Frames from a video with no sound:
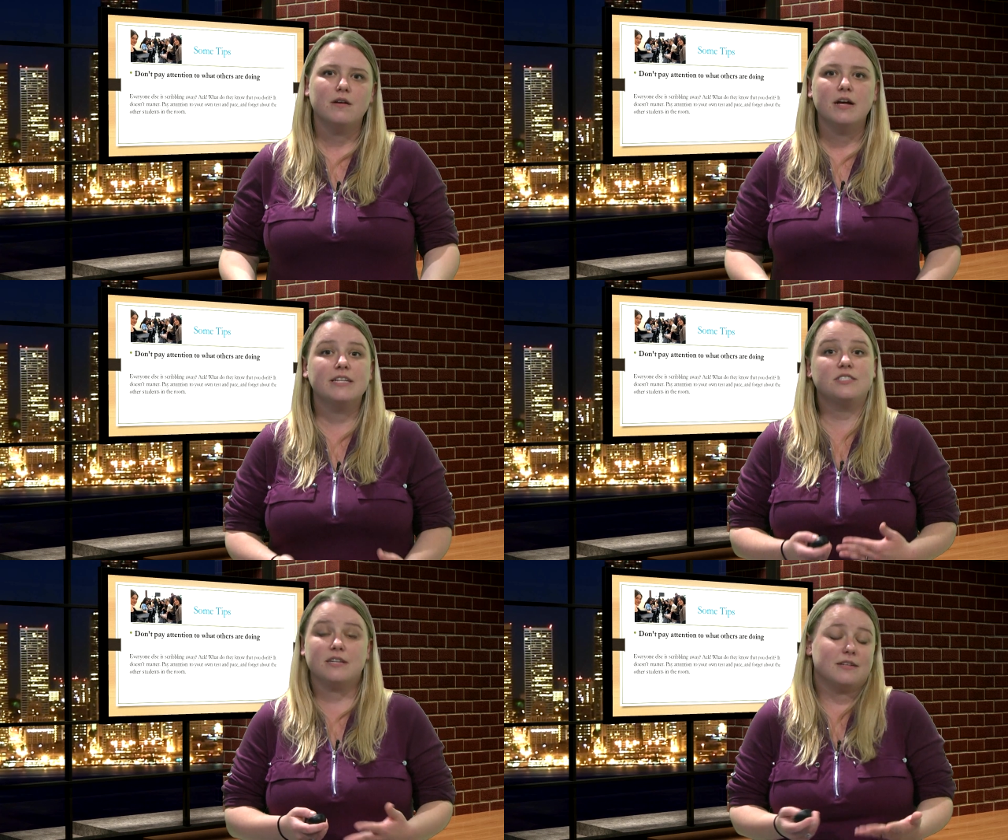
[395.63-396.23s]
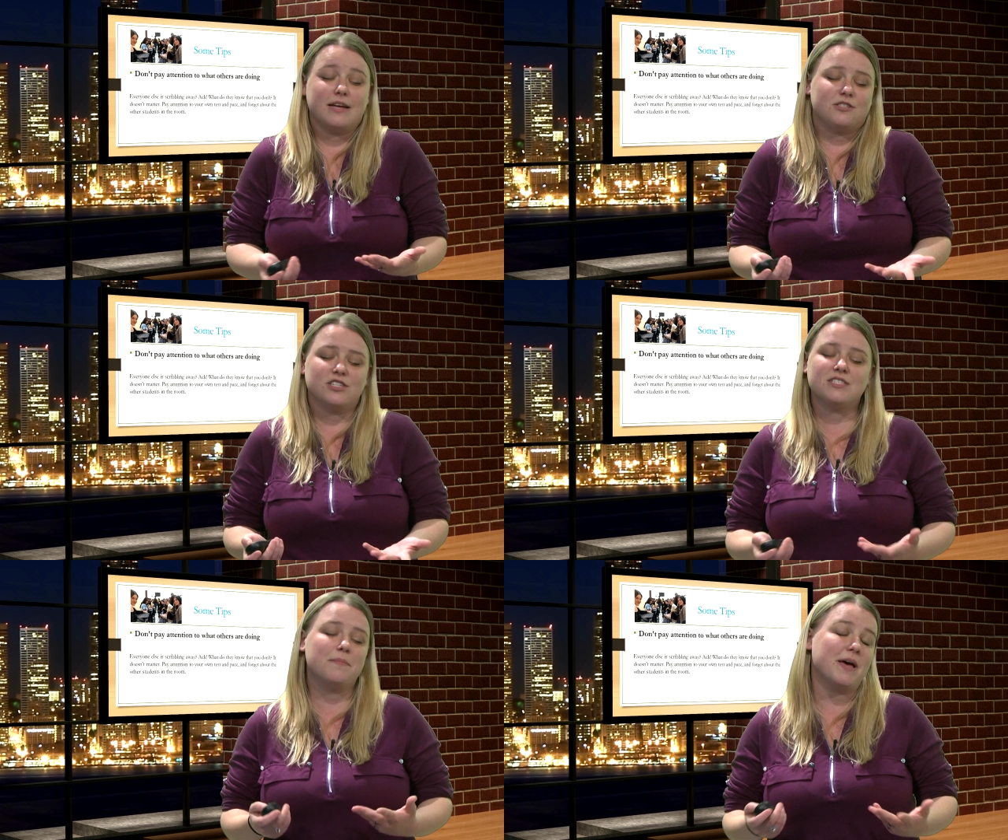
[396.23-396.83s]
It
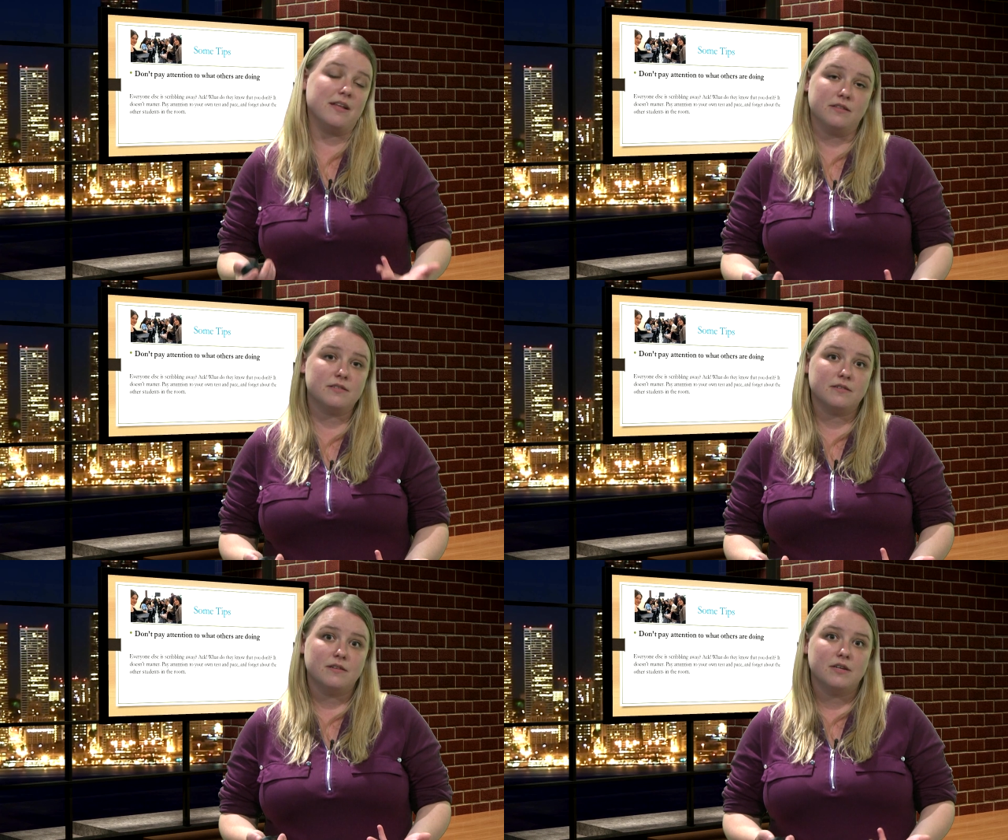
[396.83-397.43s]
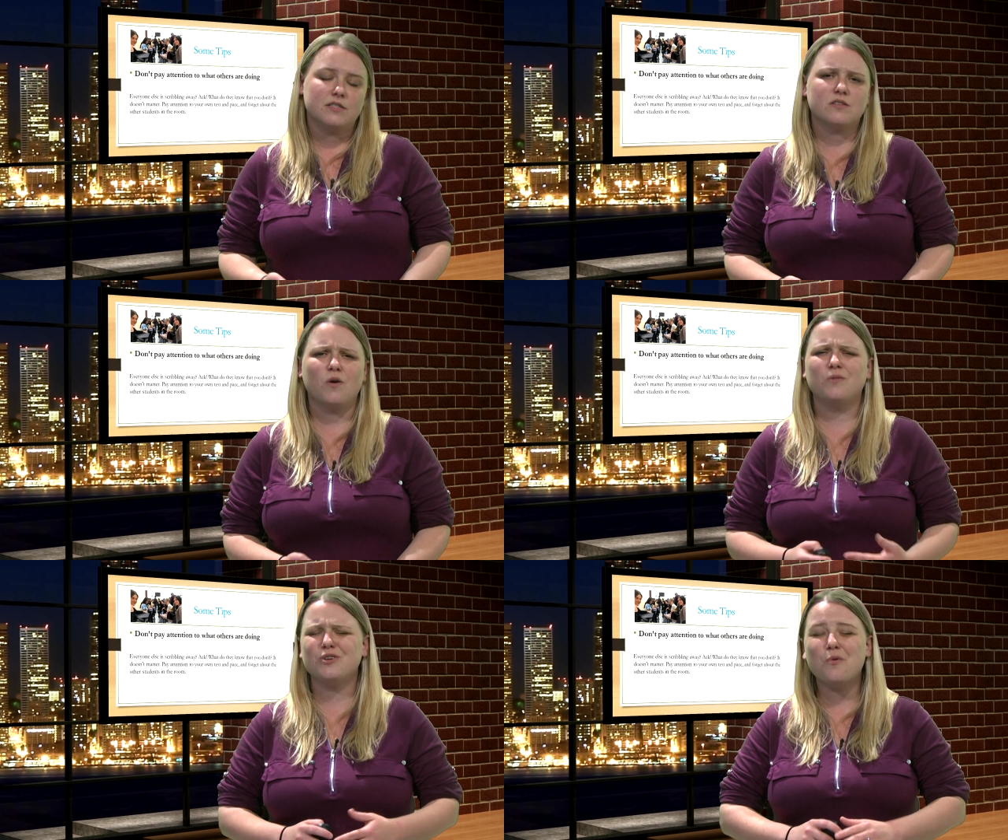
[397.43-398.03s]
just depends.
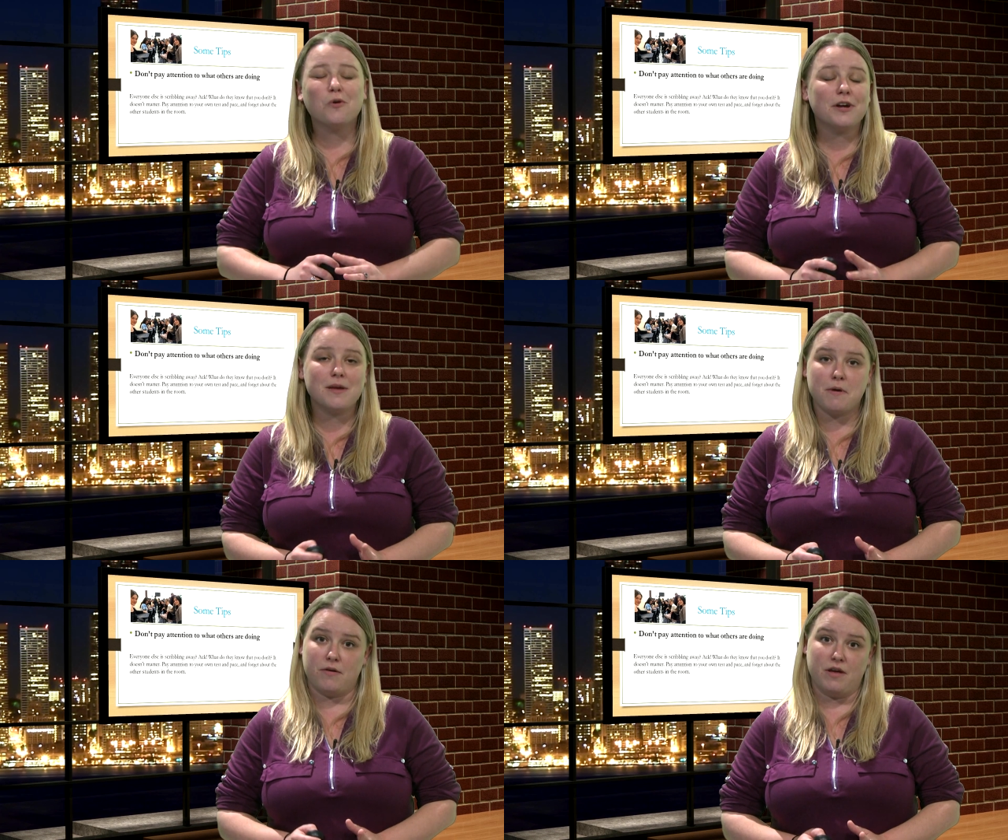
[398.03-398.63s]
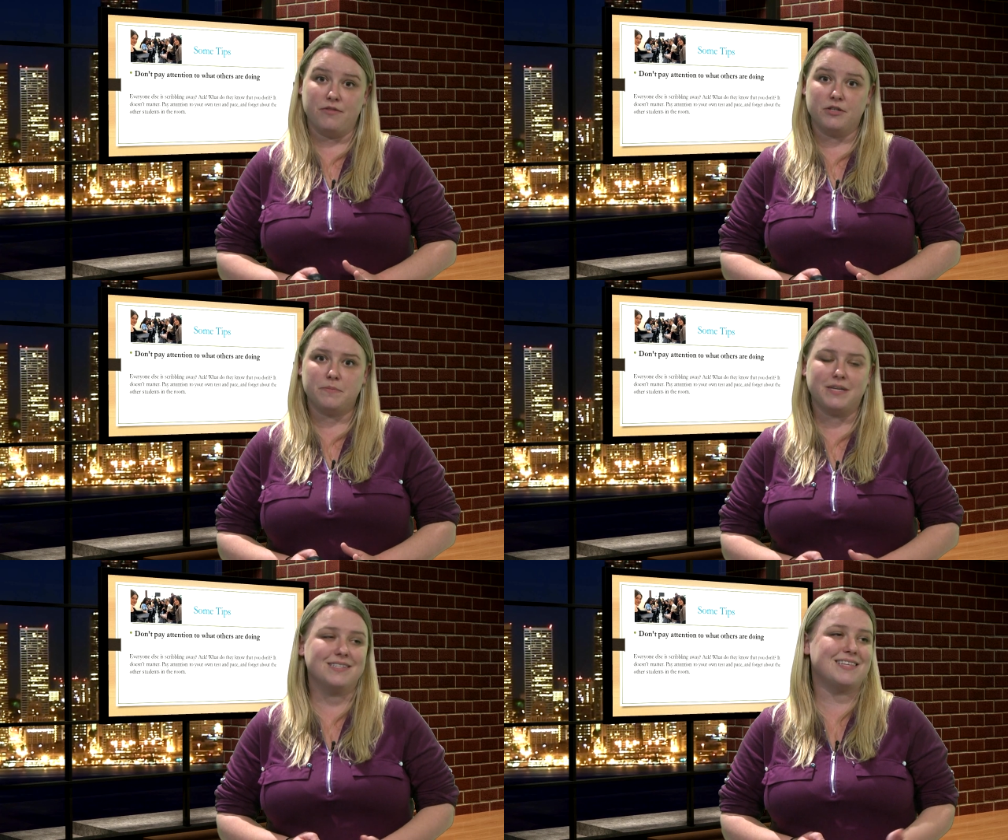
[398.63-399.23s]
So don't worry about others,
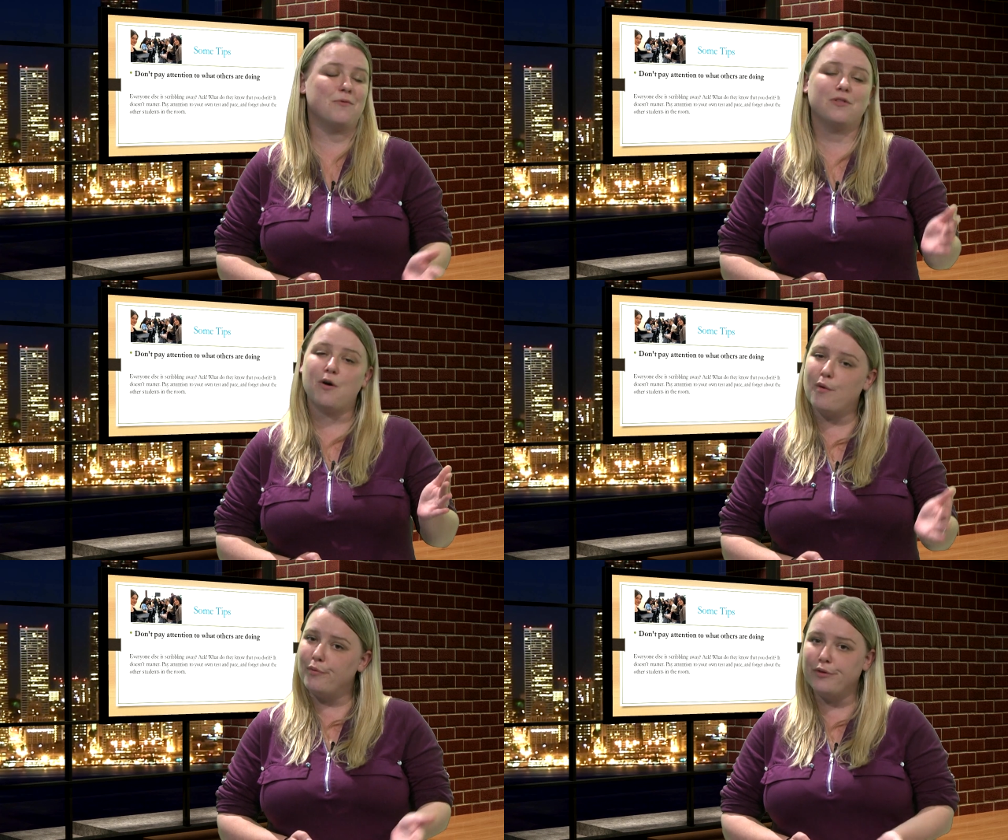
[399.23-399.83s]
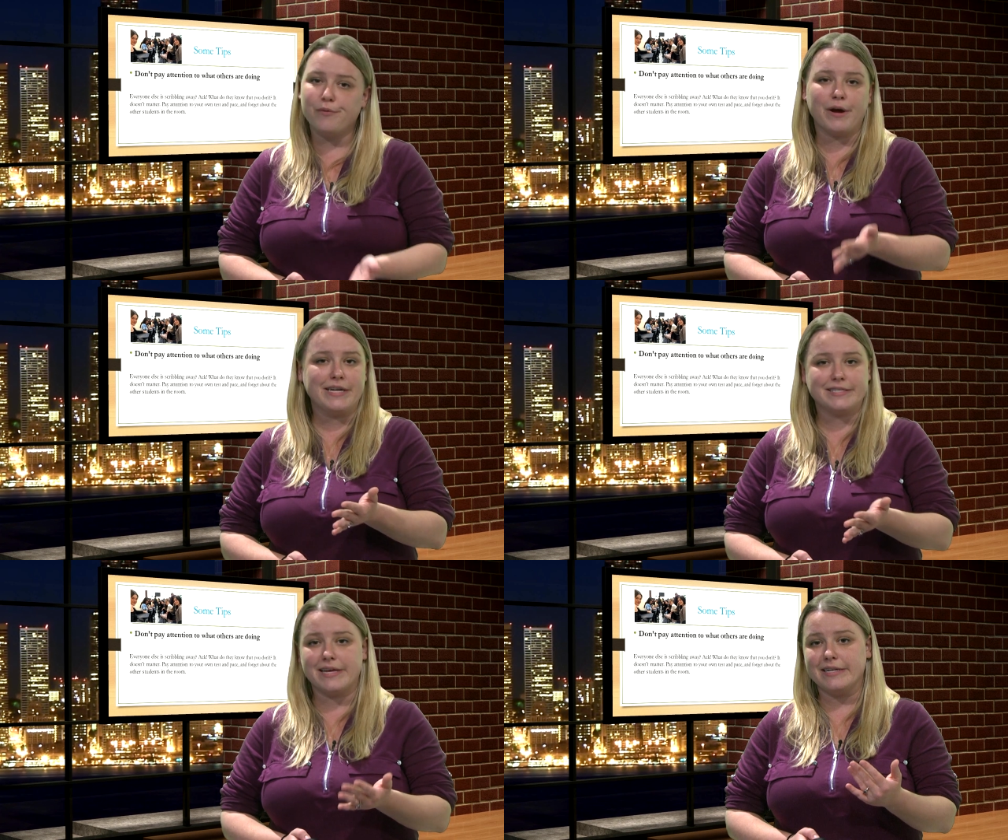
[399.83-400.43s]
because that will only raise
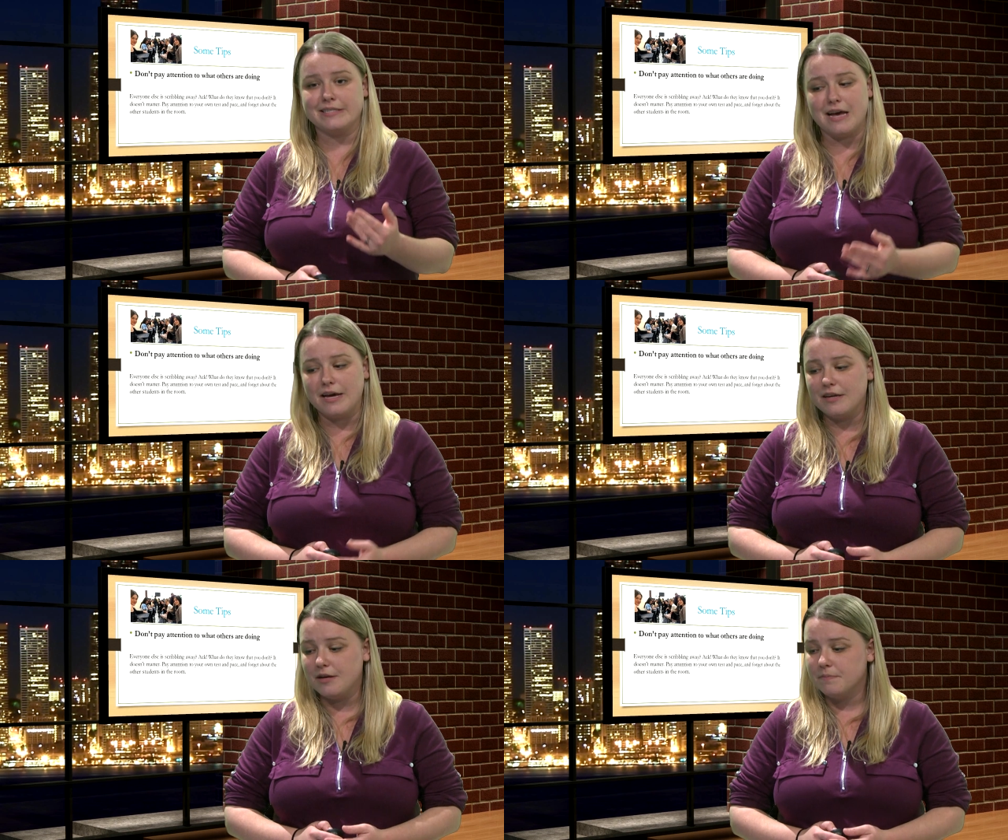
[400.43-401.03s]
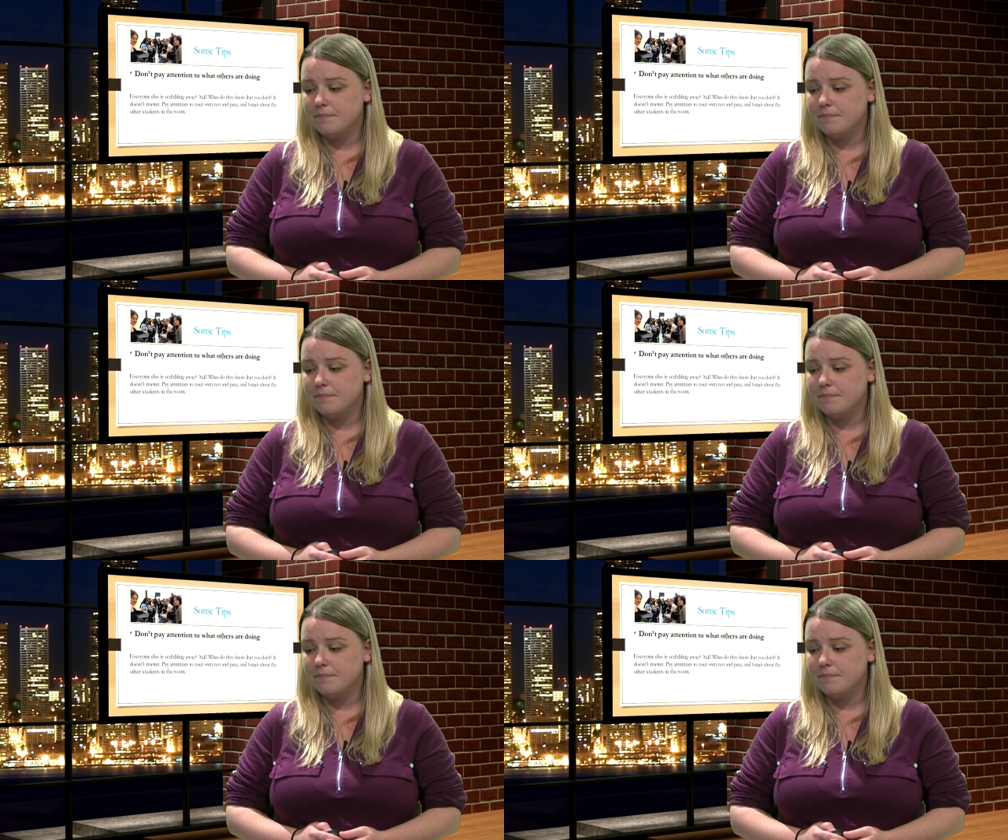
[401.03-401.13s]
that anxiety.